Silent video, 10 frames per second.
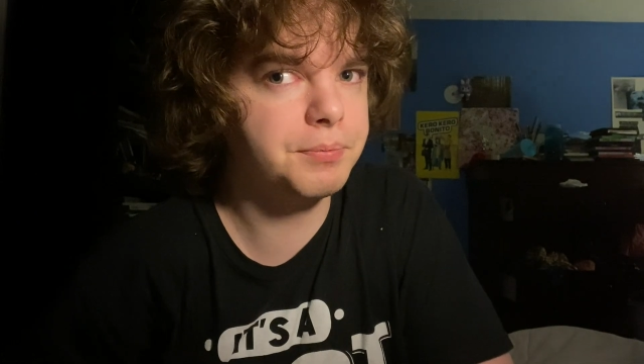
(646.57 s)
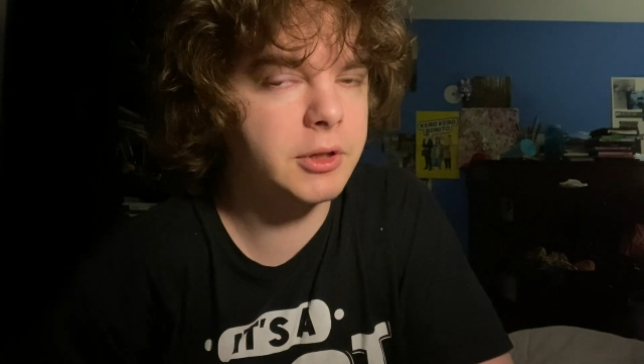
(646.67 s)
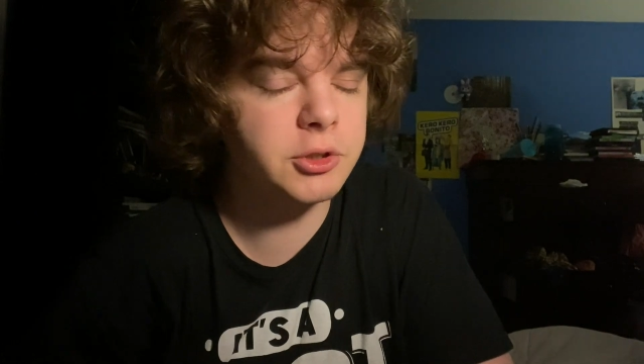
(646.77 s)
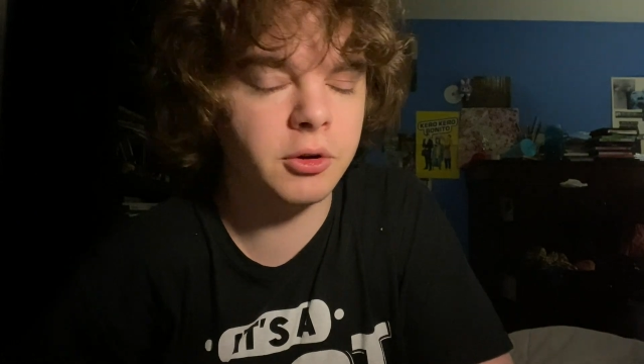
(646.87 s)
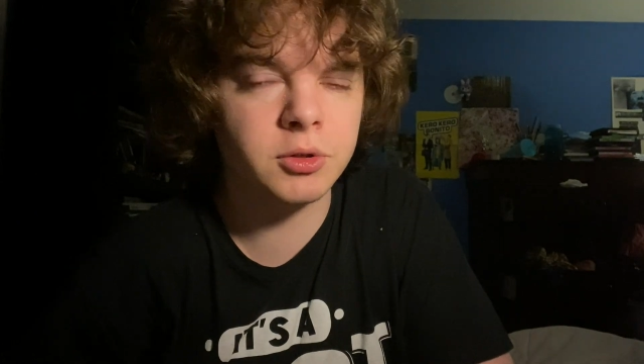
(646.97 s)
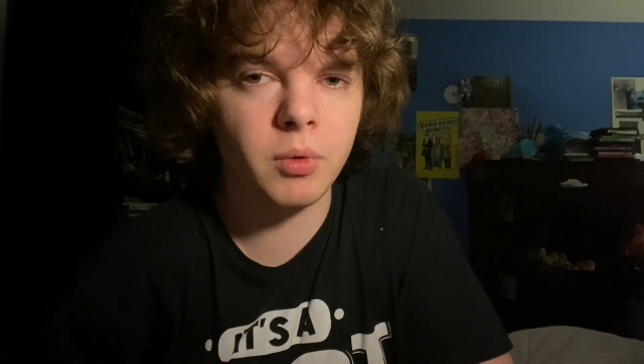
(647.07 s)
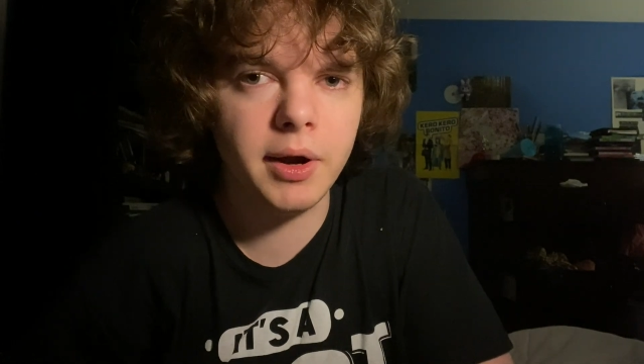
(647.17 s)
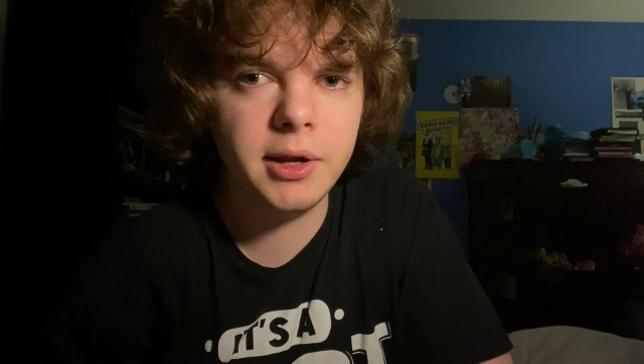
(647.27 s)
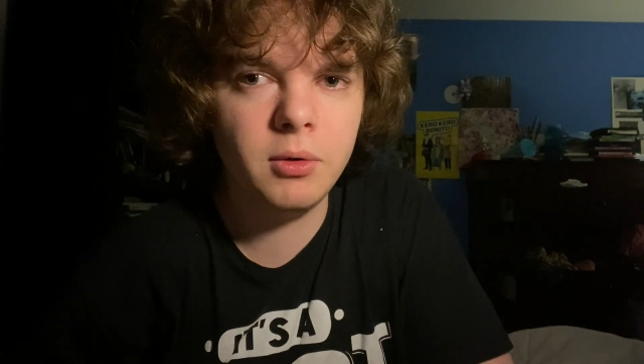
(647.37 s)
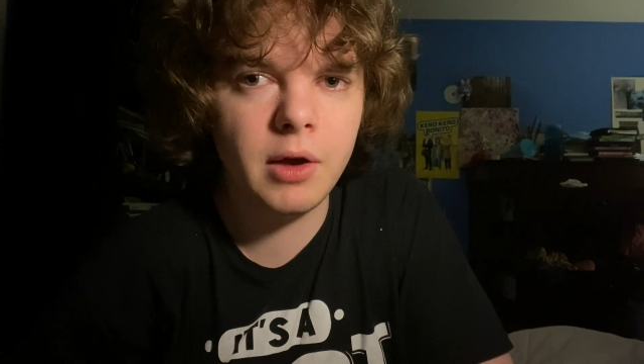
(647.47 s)
She goes, why
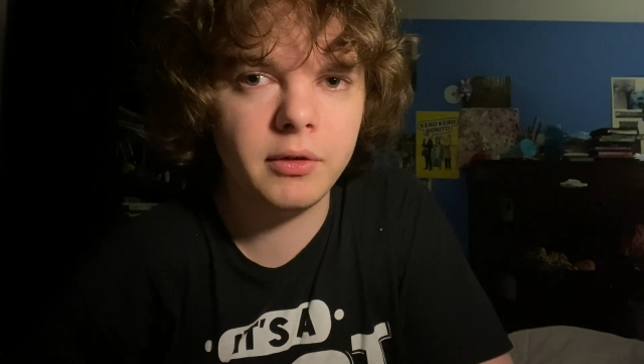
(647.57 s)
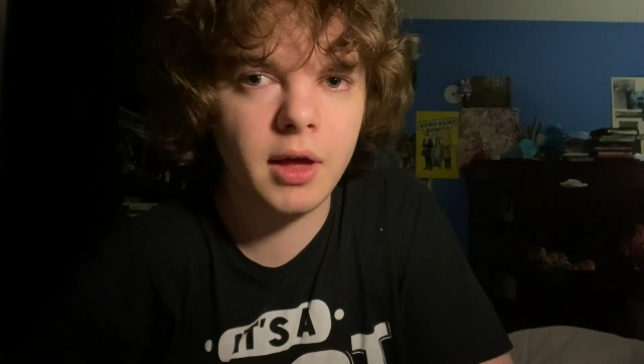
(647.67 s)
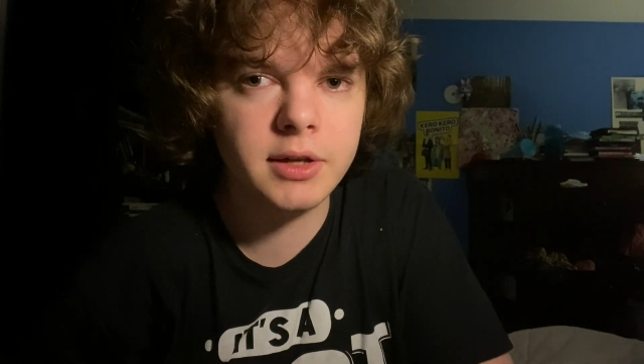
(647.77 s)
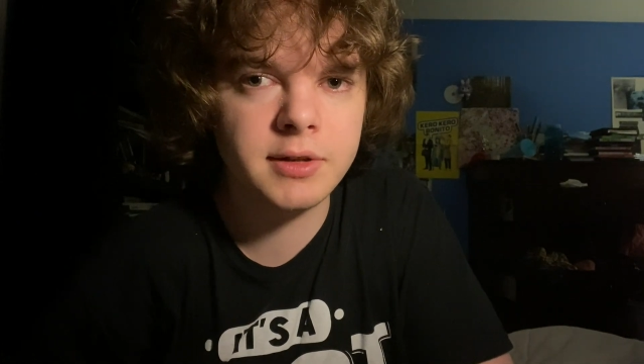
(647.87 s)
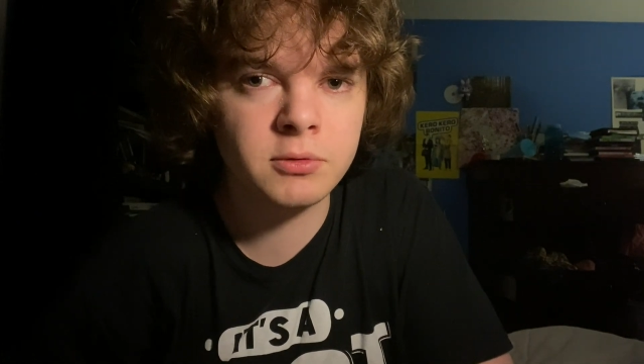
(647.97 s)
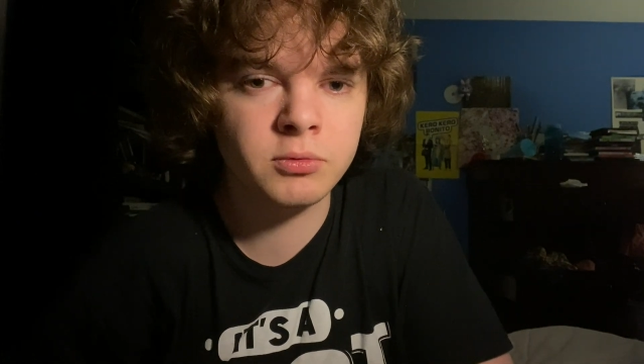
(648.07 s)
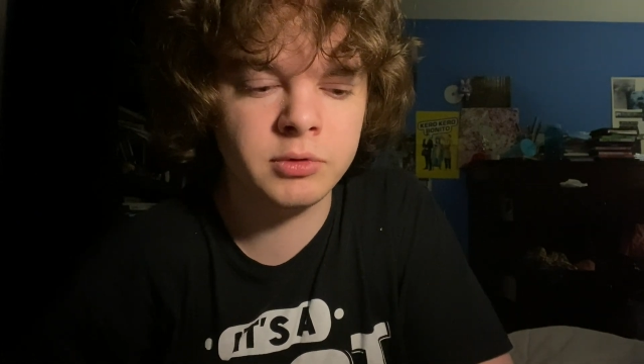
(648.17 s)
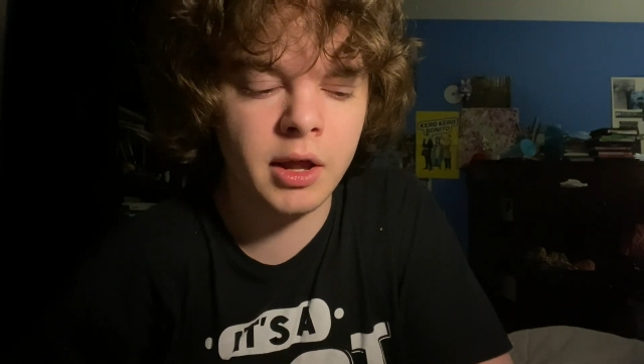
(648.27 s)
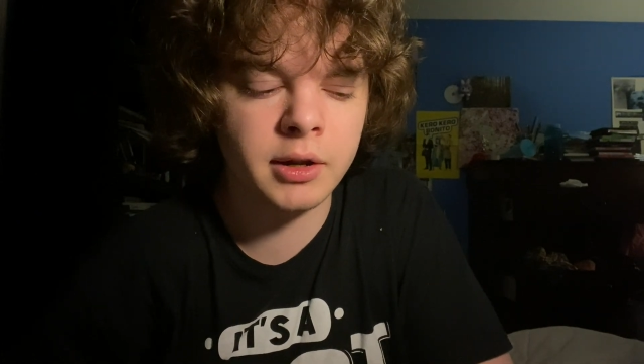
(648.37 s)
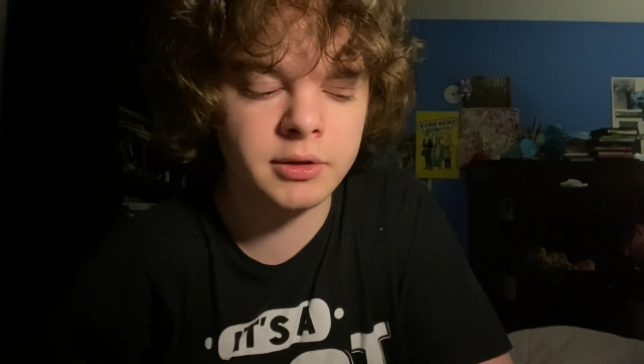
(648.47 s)
do you have gay sex with
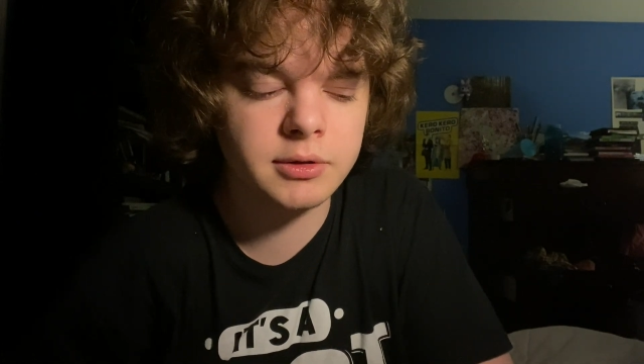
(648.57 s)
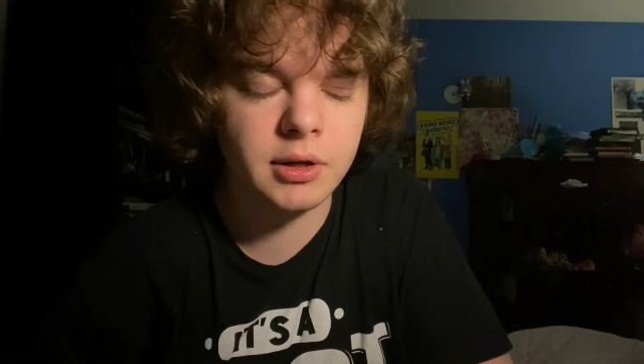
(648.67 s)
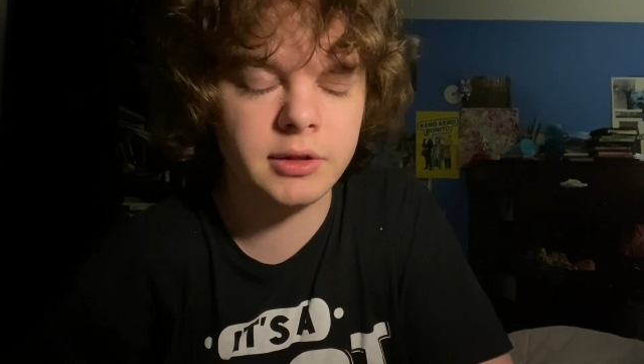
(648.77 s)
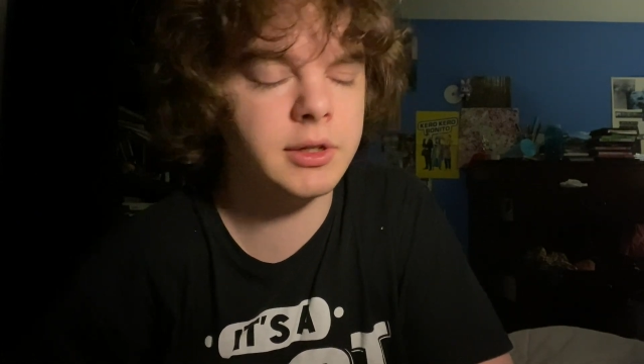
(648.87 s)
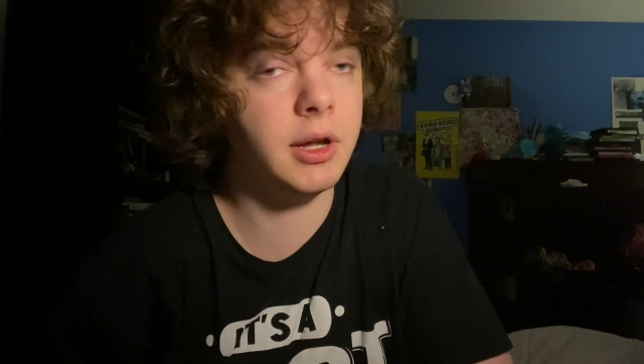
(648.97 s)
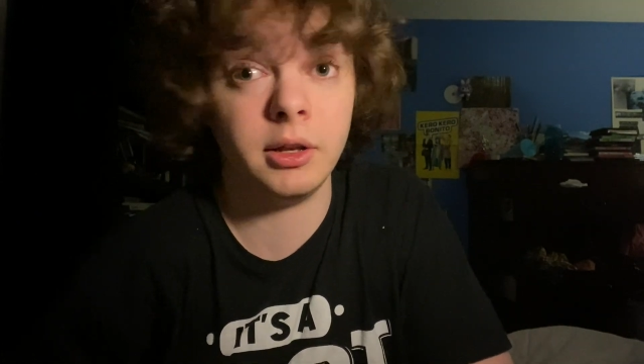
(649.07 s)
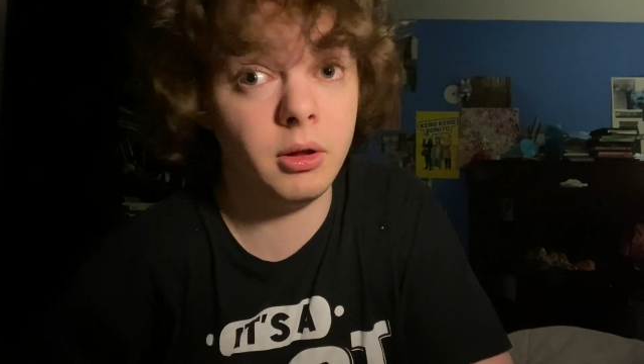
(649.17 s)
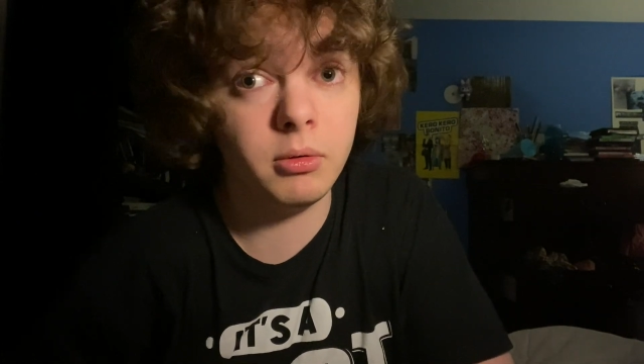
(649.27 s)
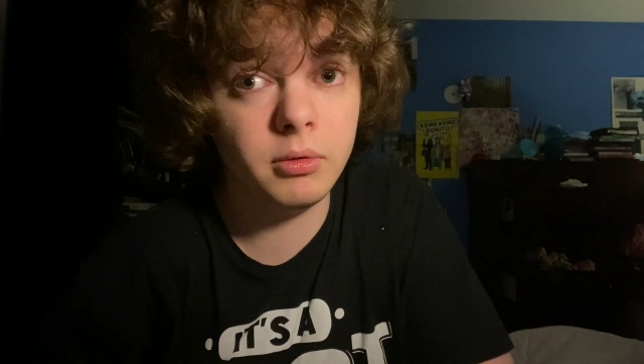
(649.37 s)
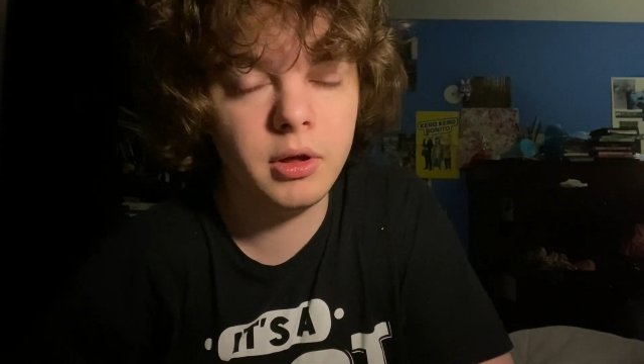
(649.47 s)
Dennis? I say, I
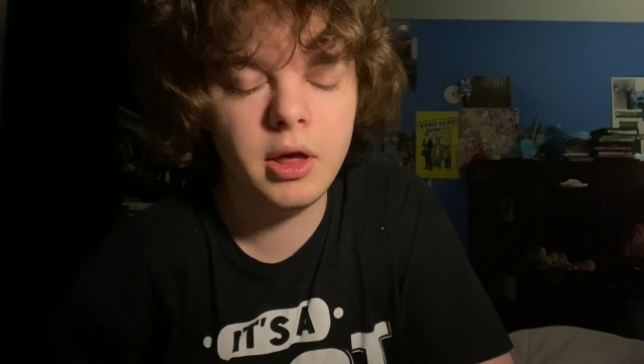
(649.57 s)
don't.